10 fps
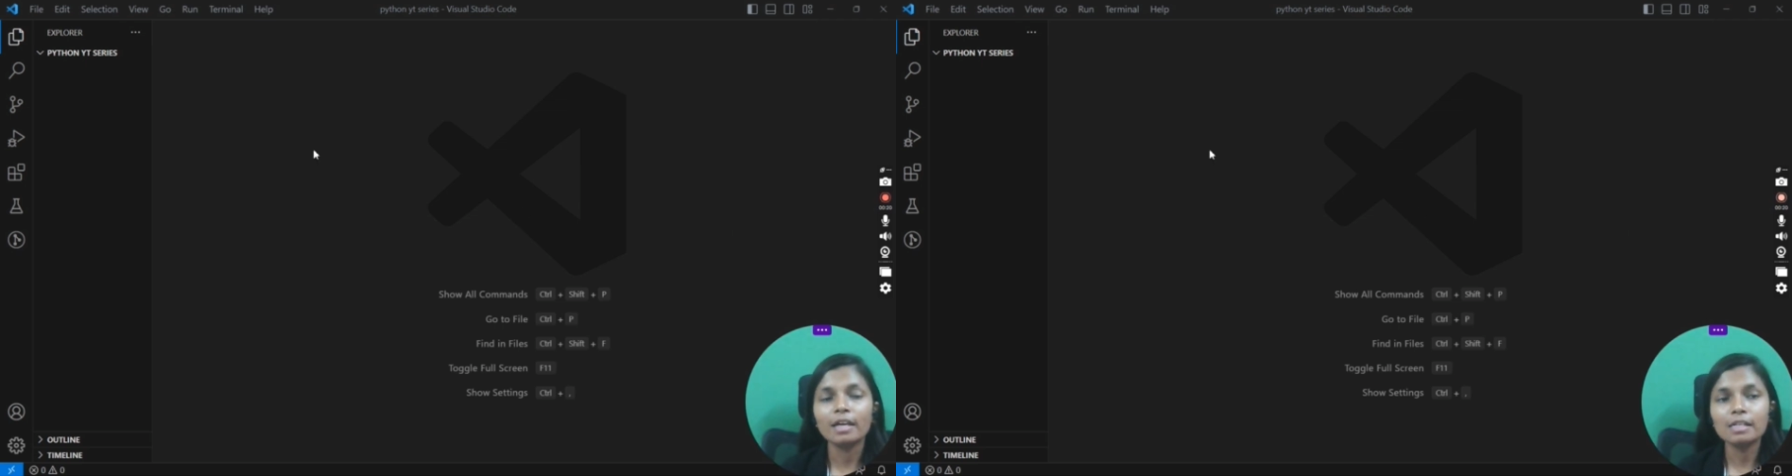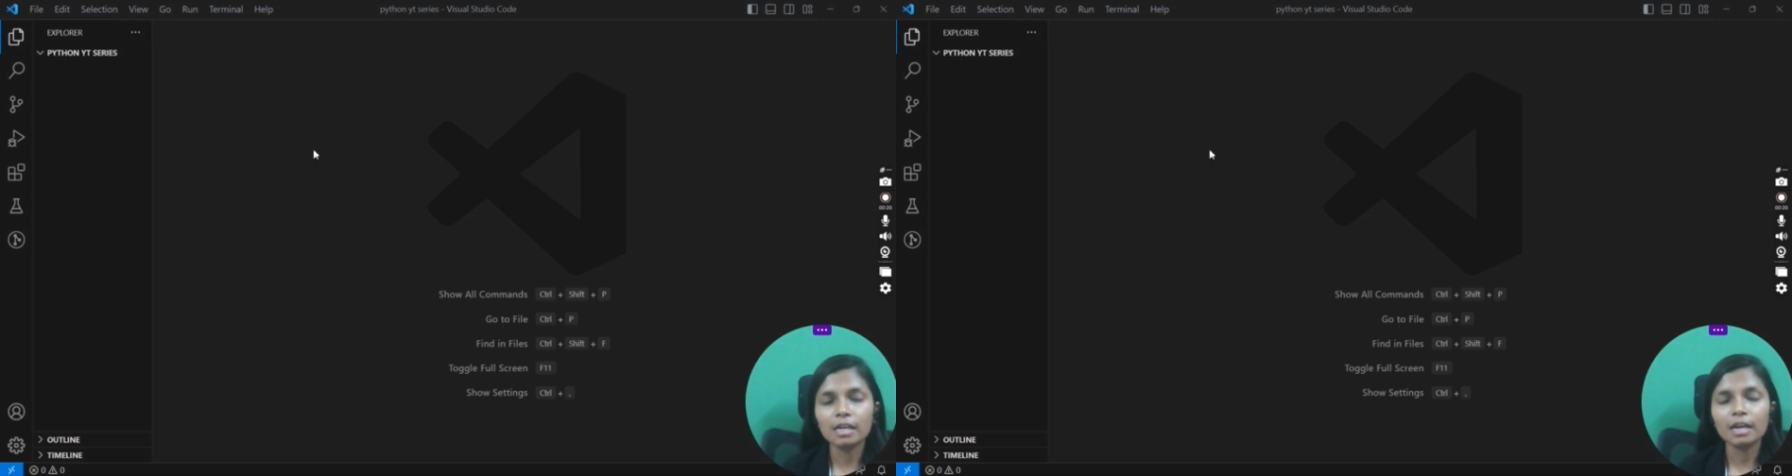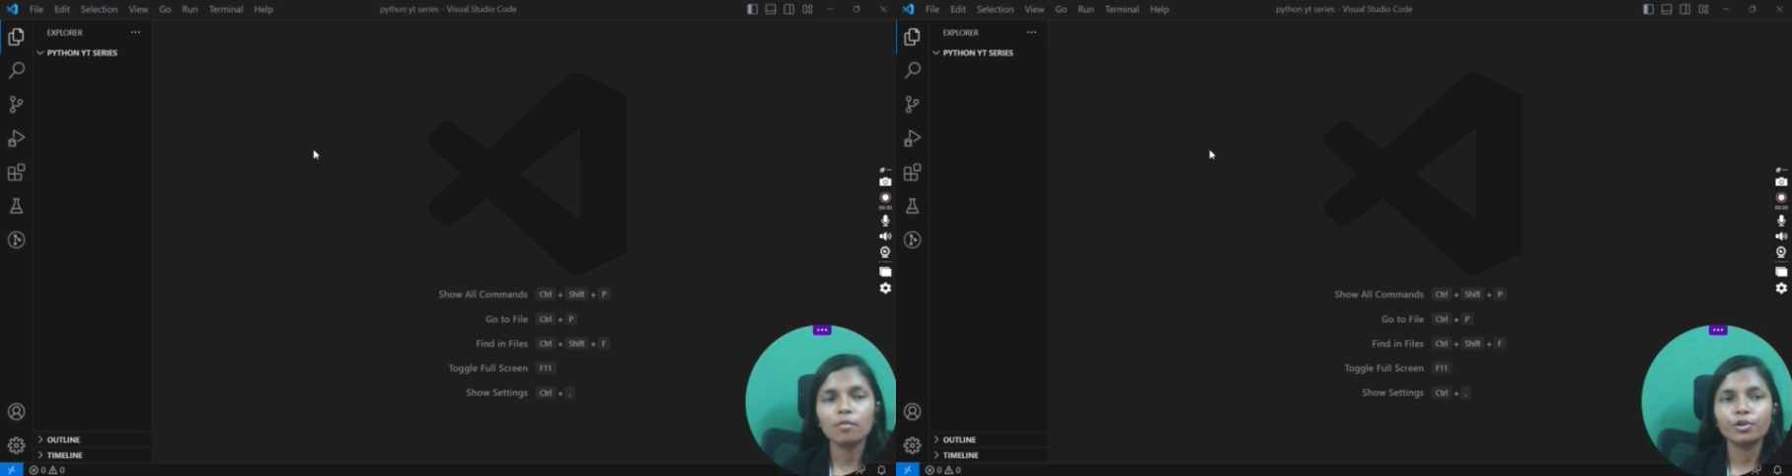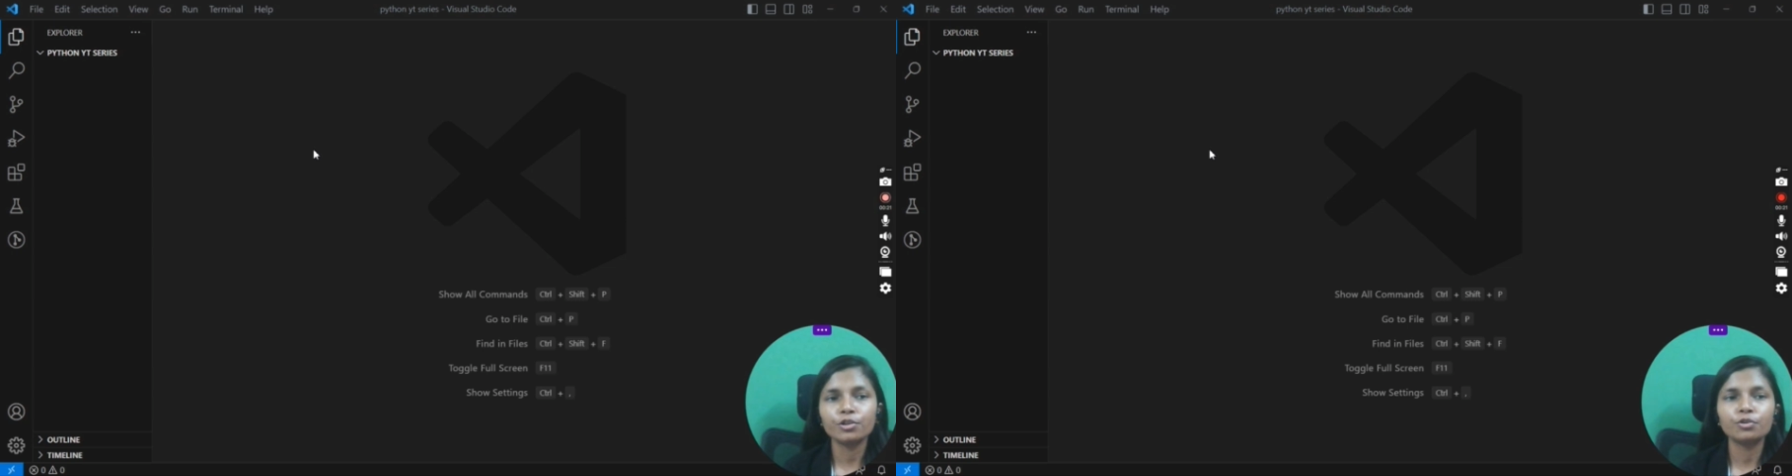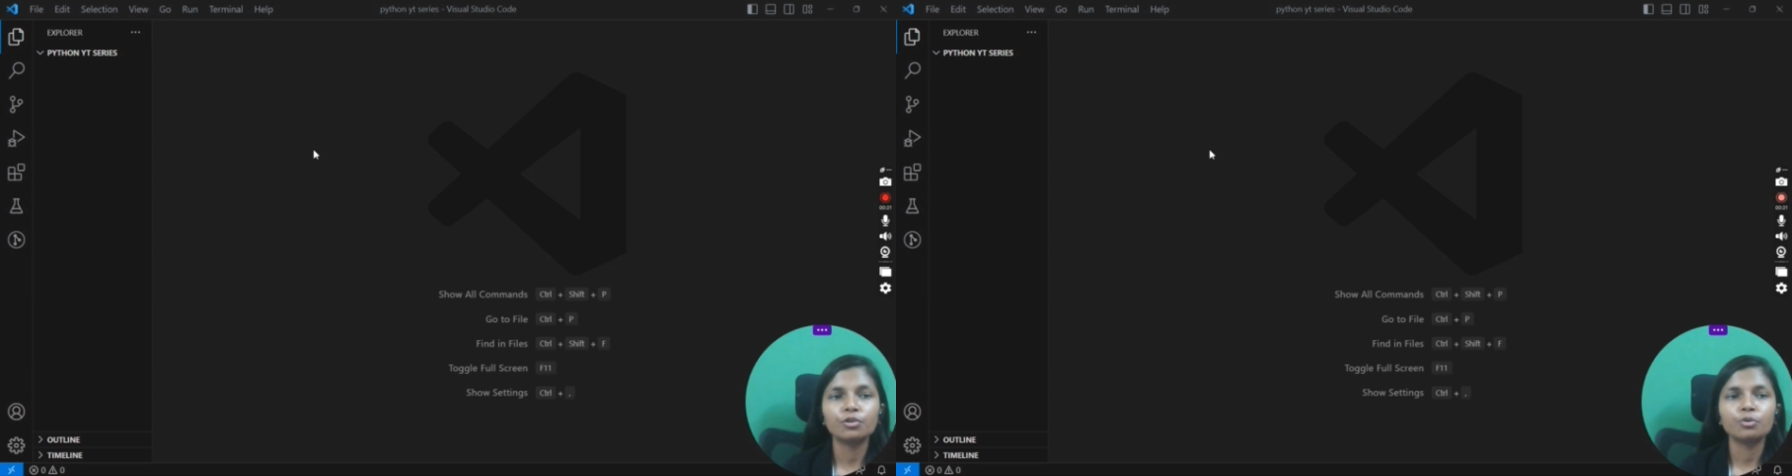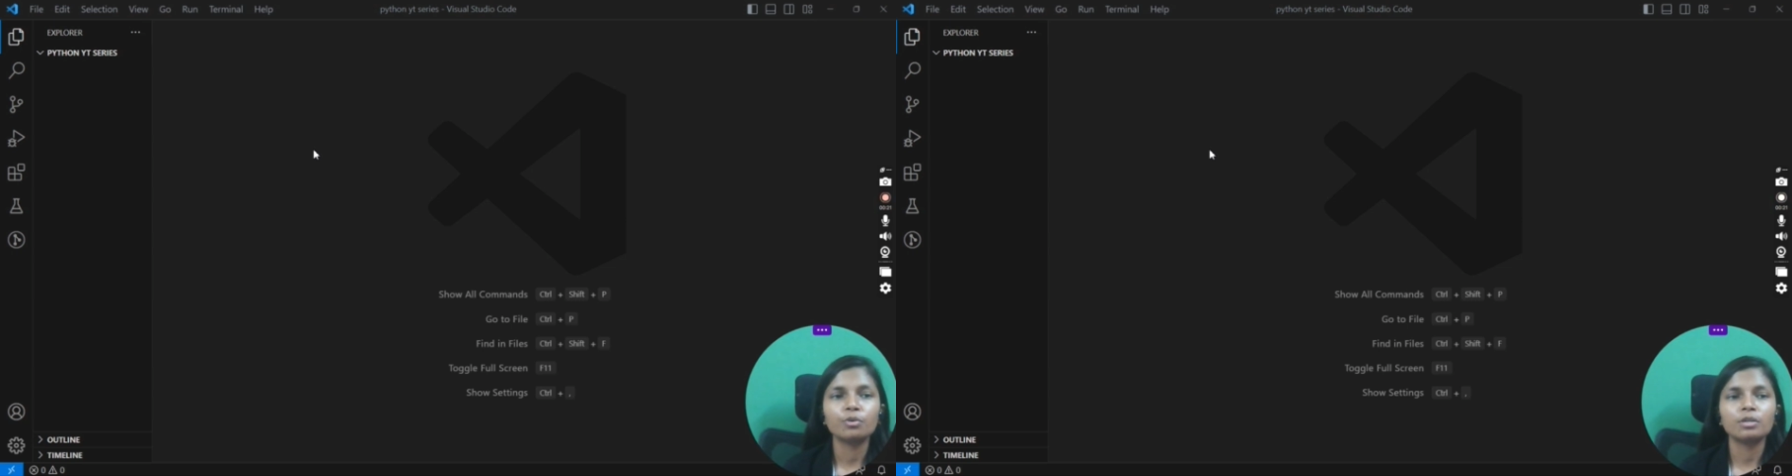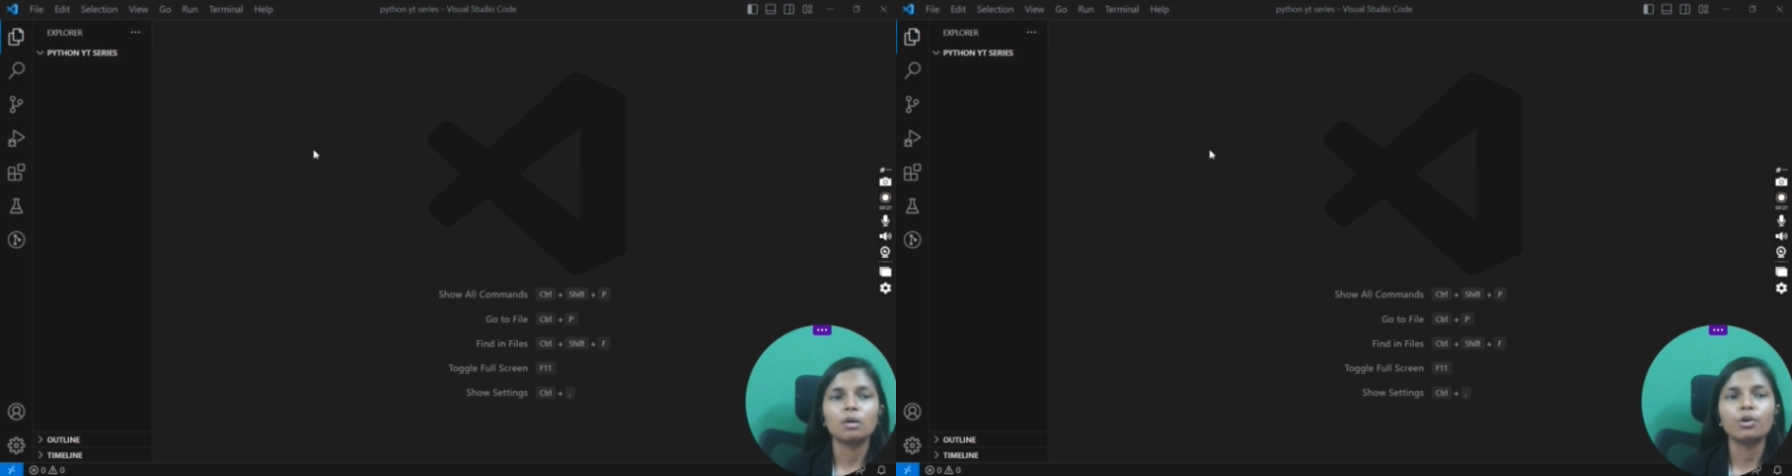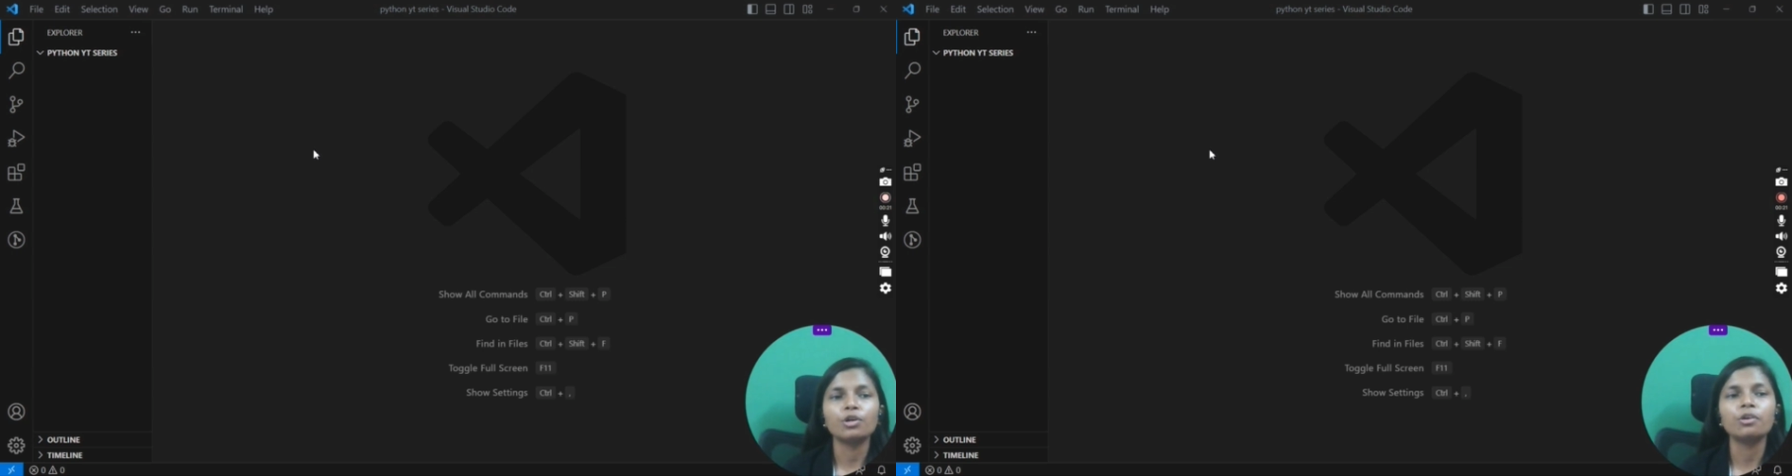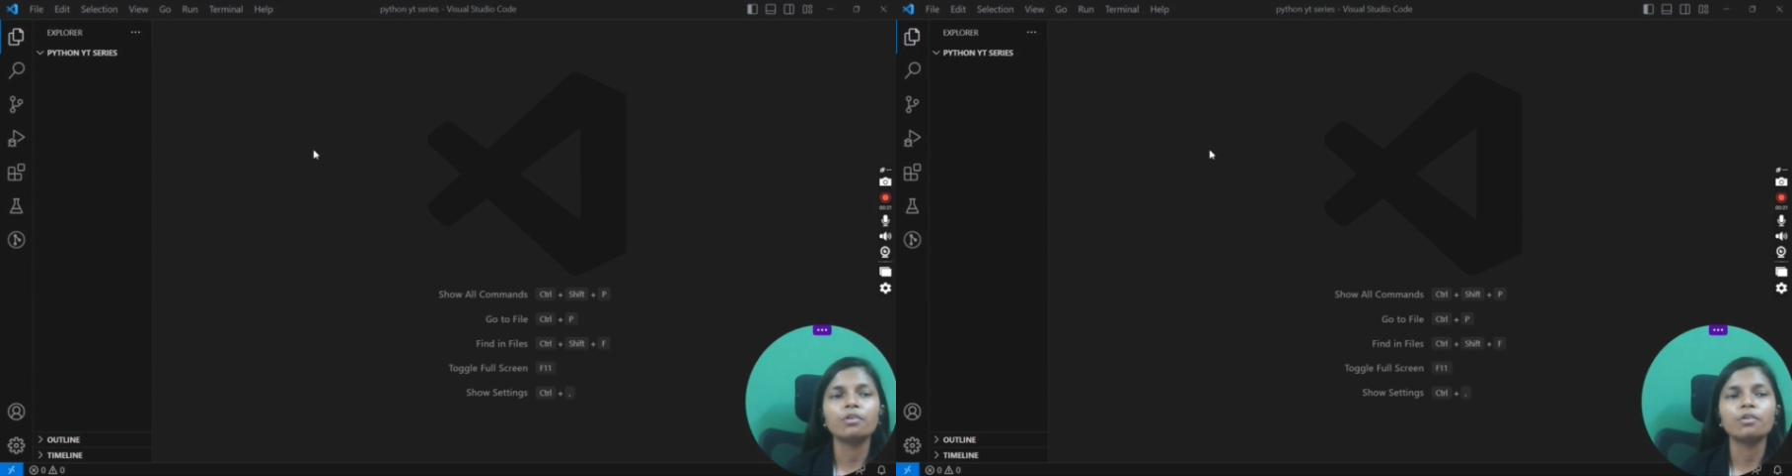else I want you to do is I want you